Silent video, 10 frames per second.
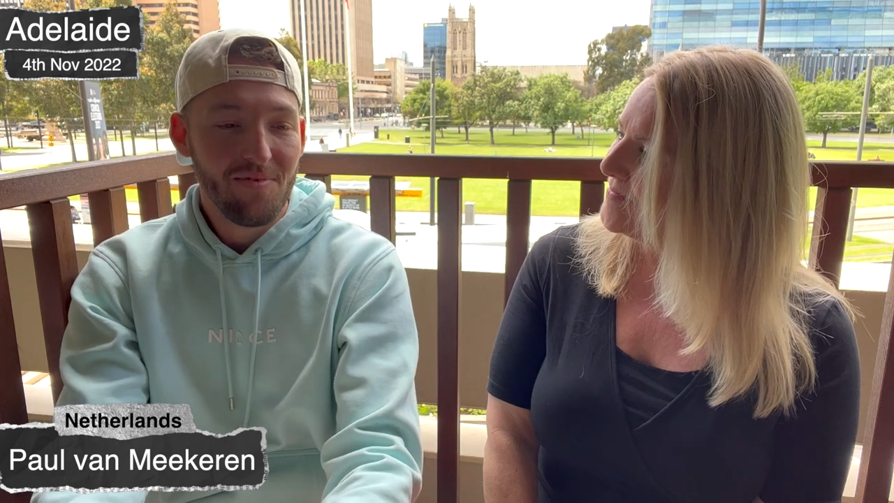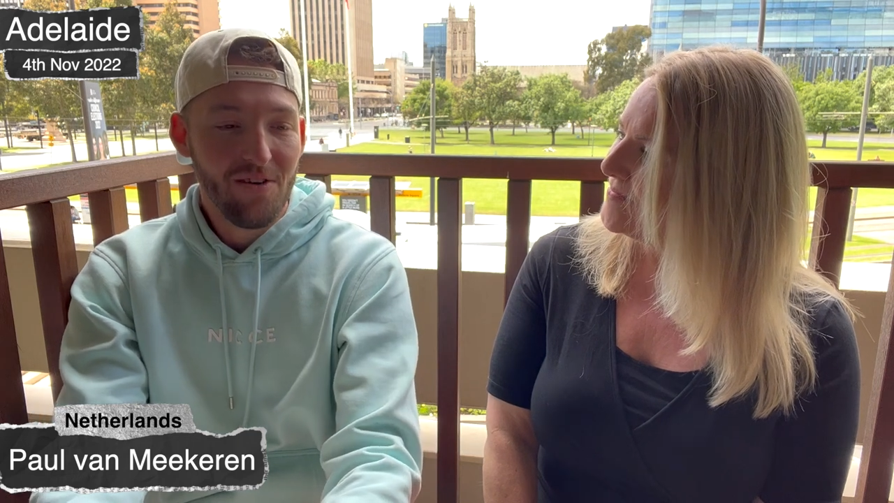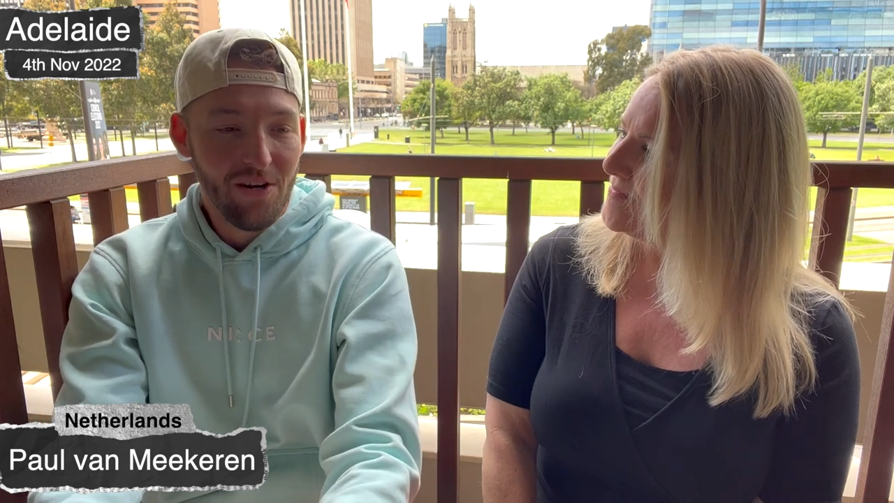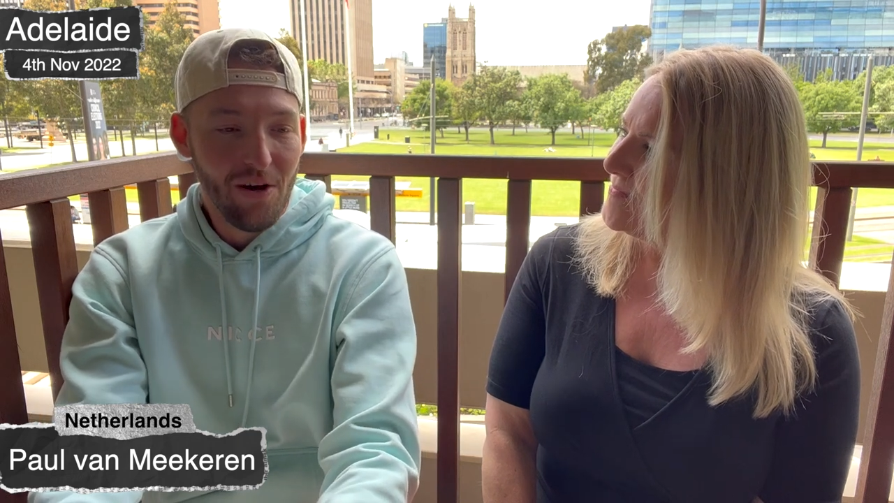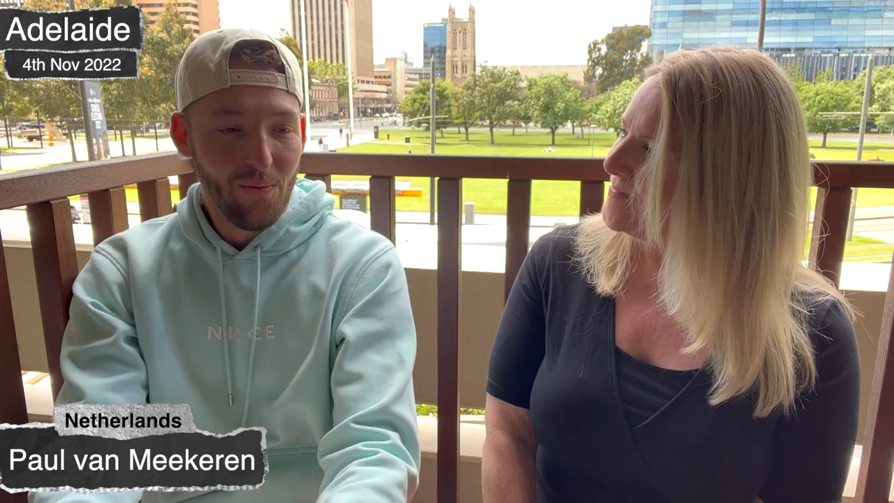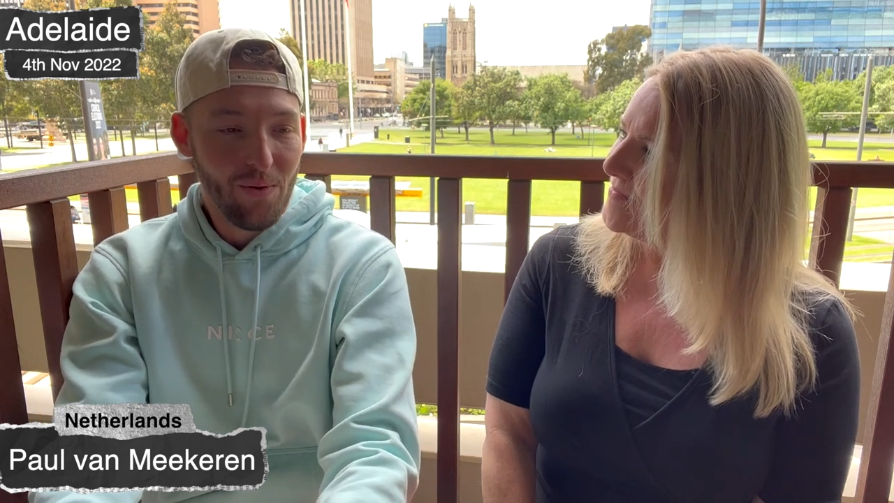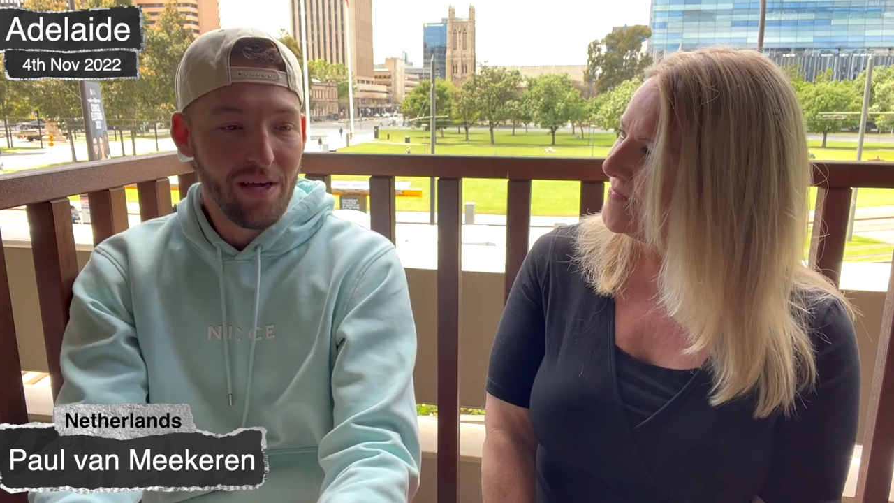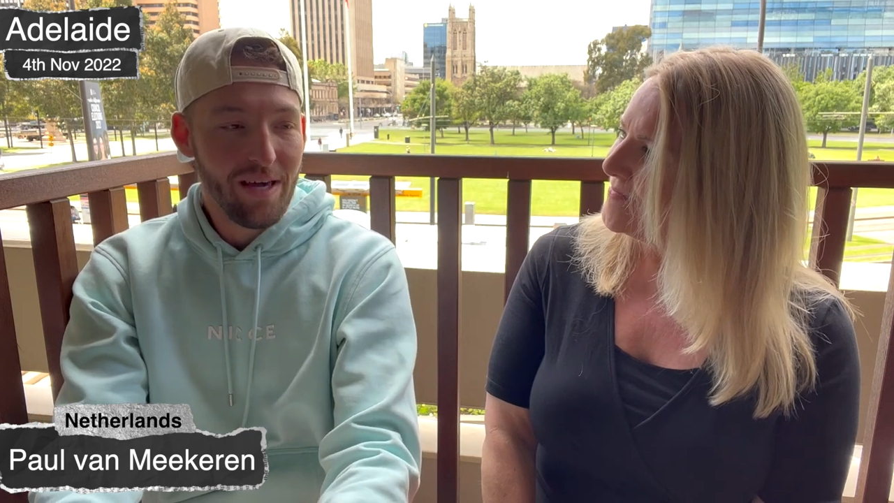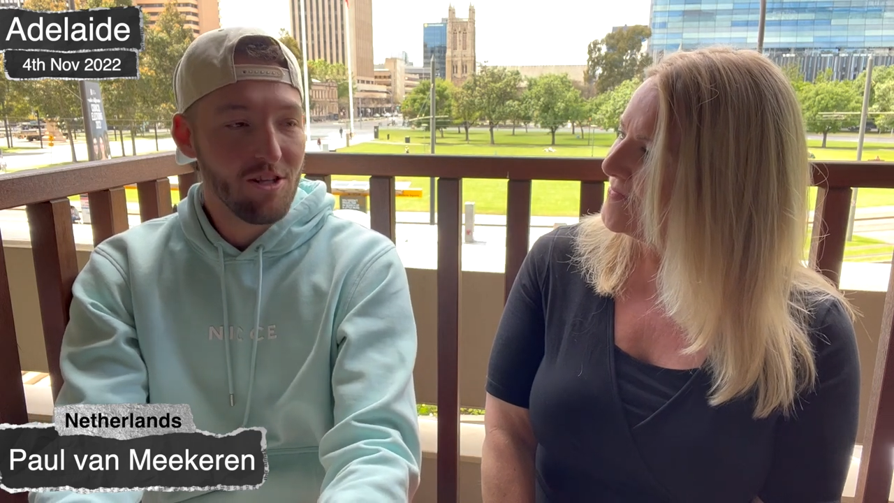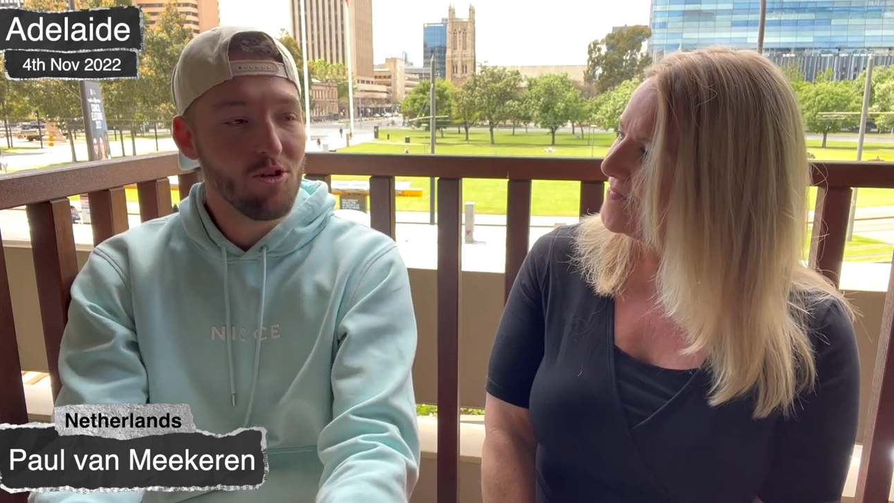you know, we
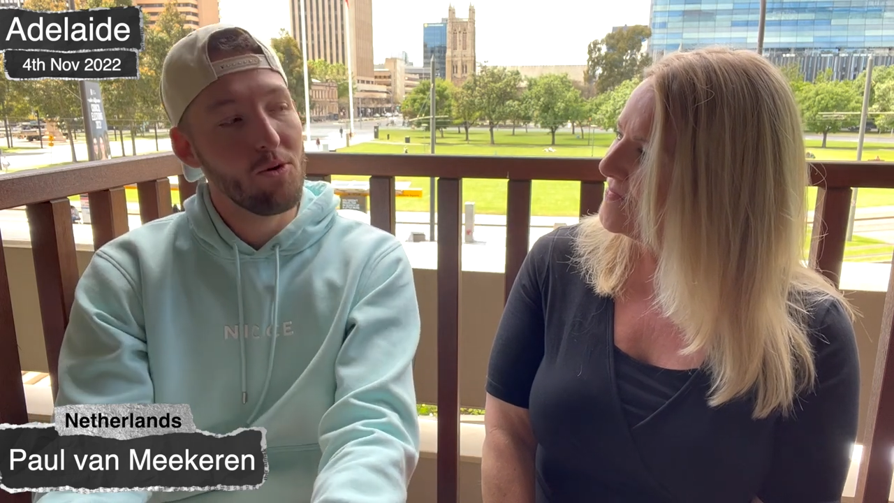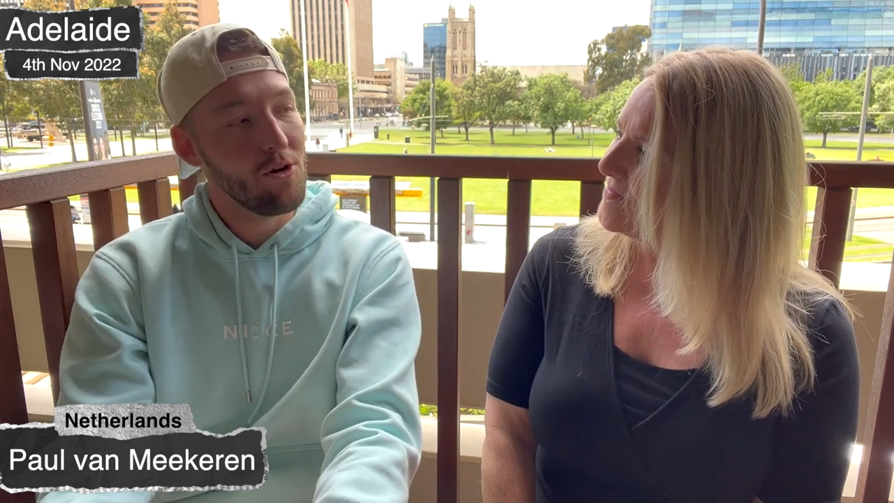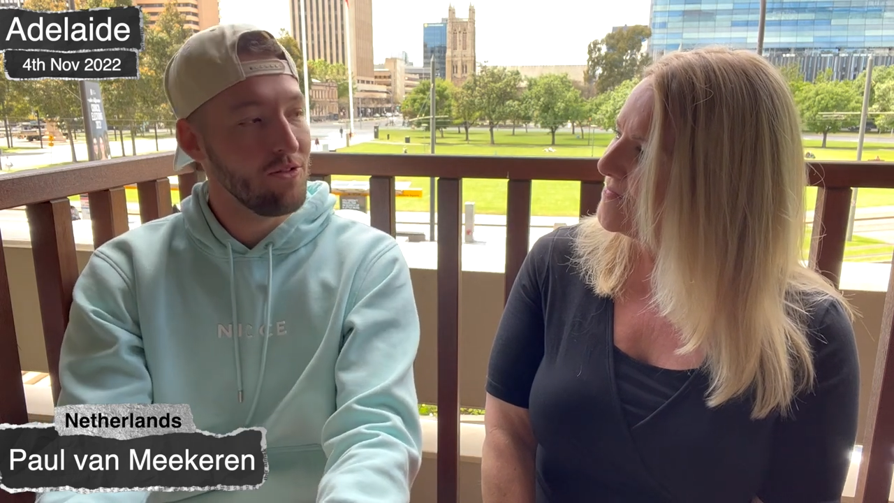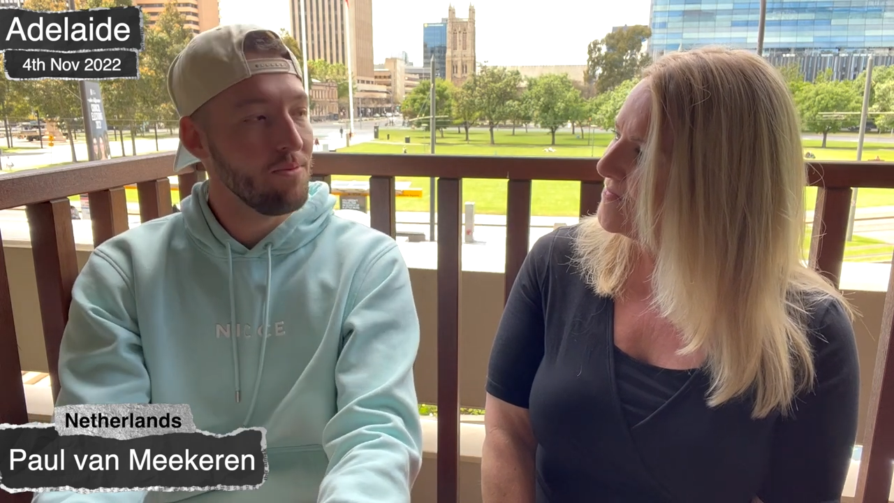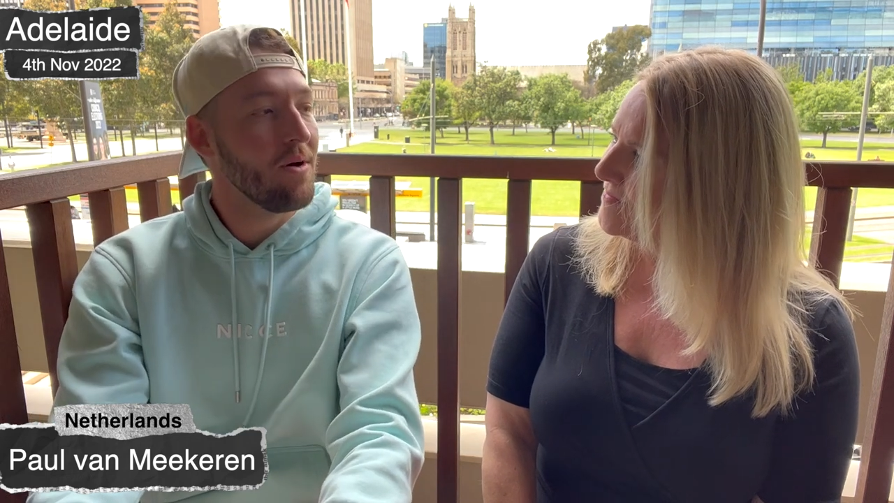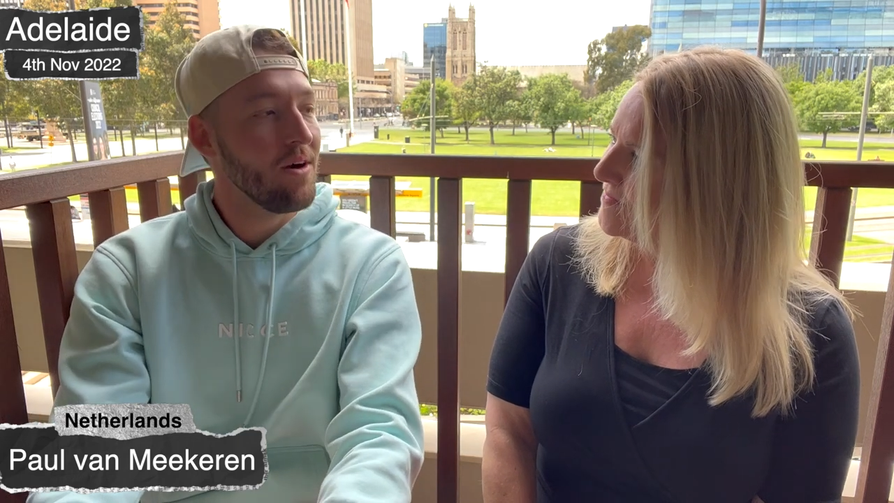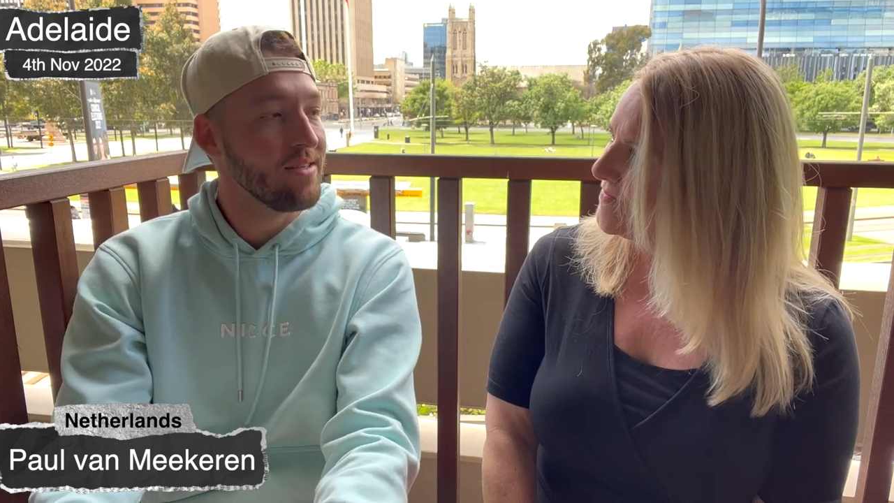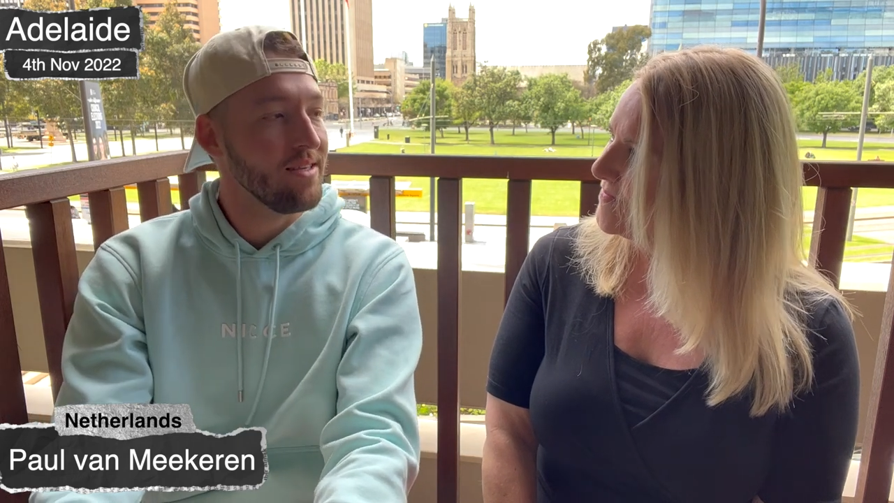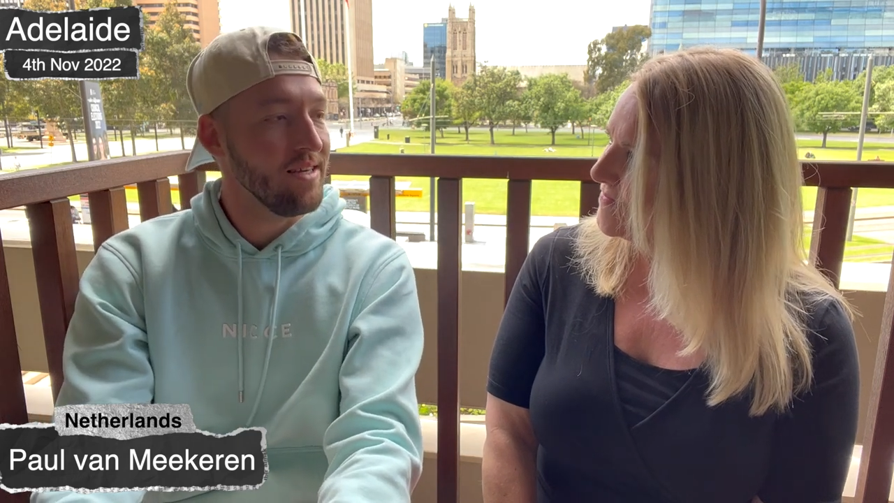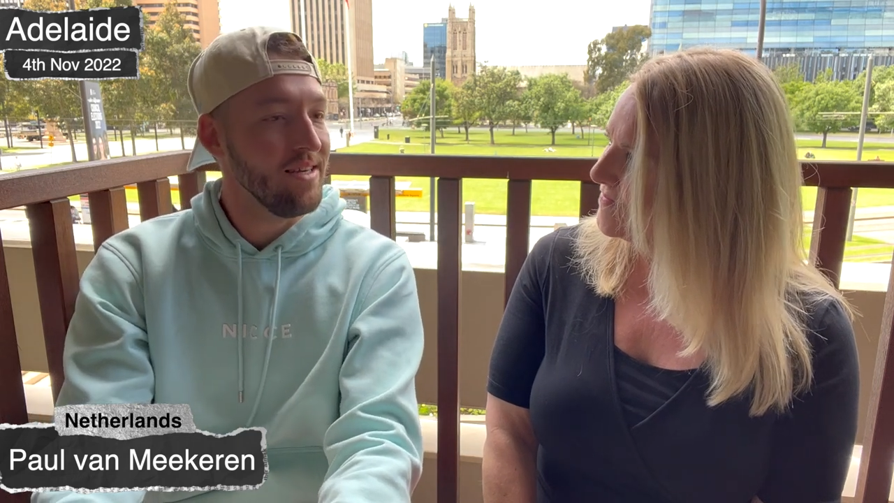can spoil the
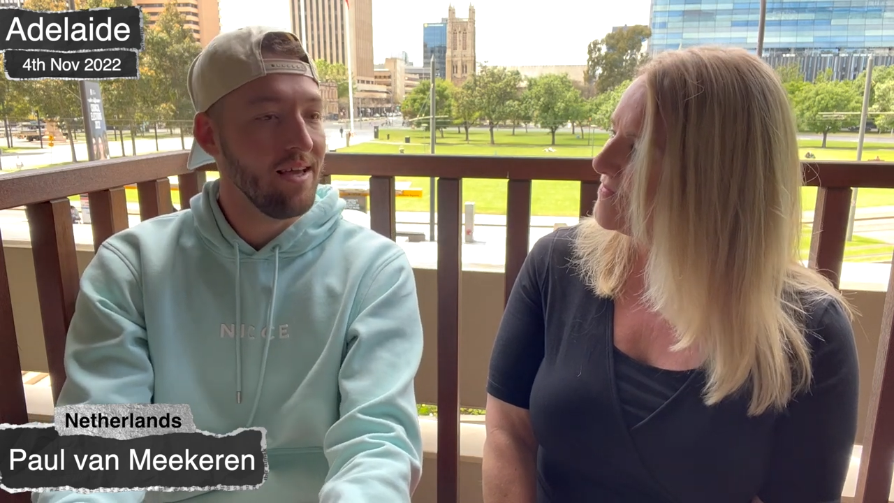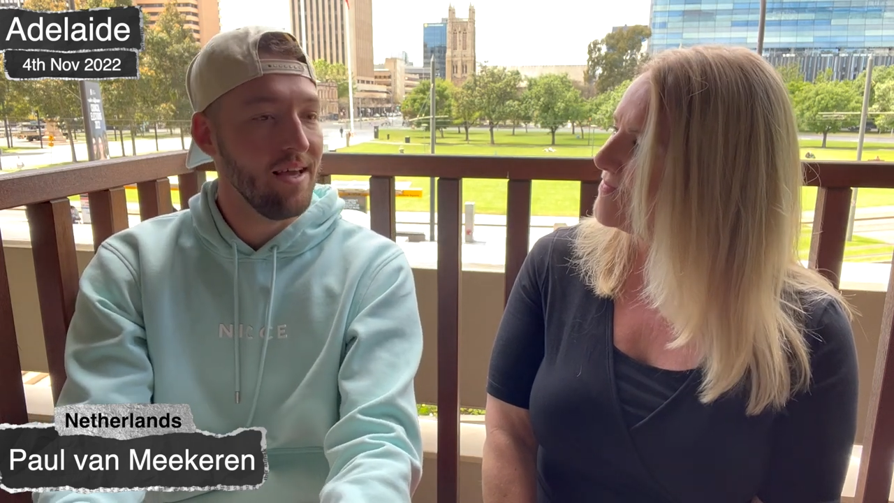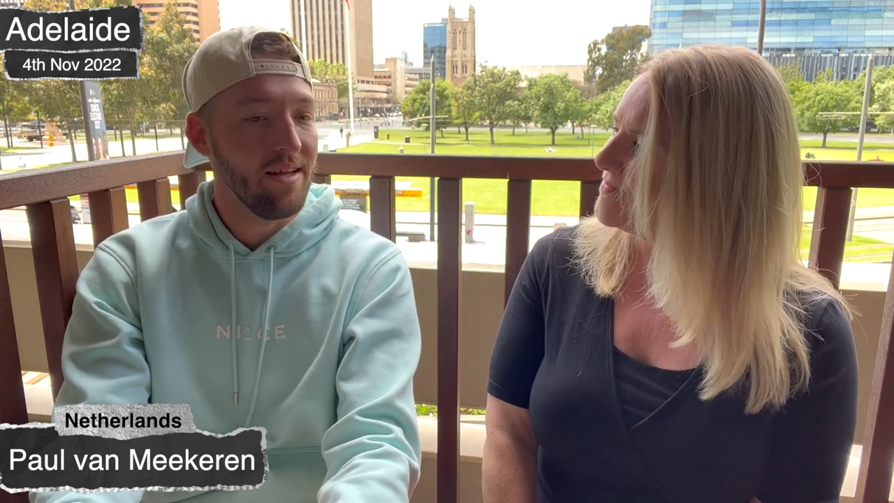party,